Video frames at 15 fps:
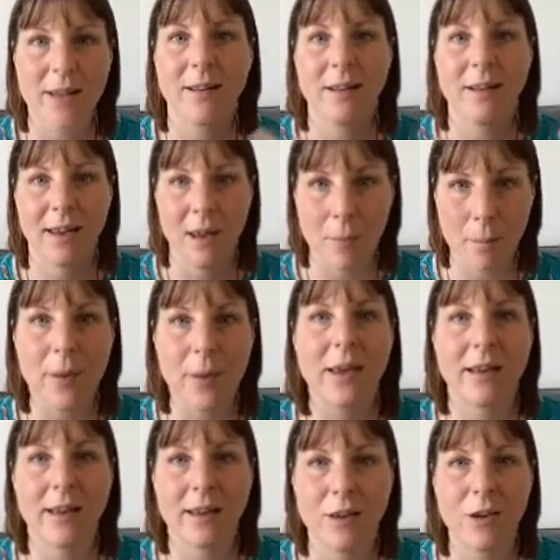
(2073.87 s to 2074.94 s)
And it
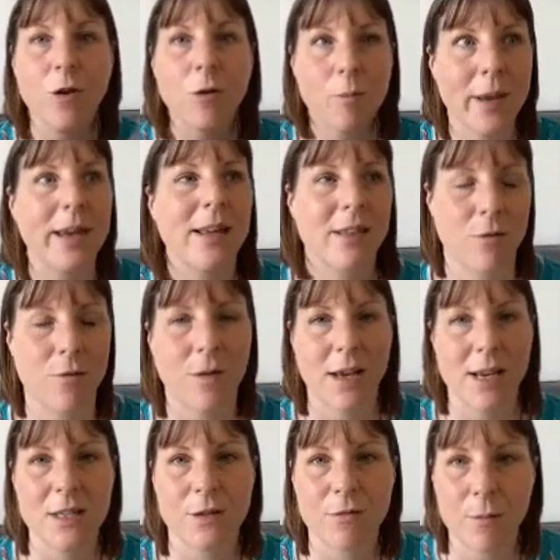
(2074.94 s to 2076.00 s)
being you being the
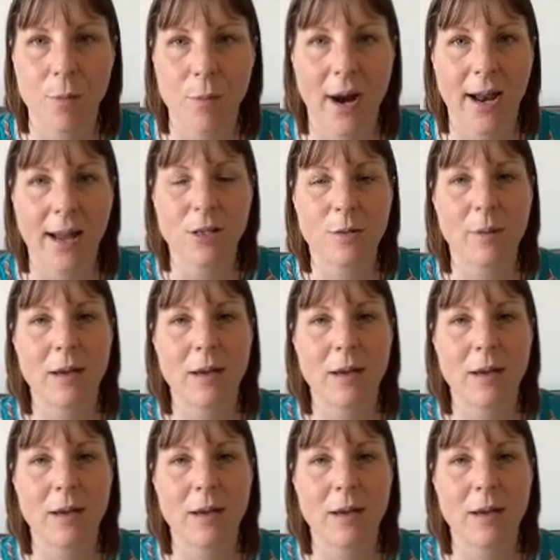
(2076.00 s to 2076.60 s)
face of the brand,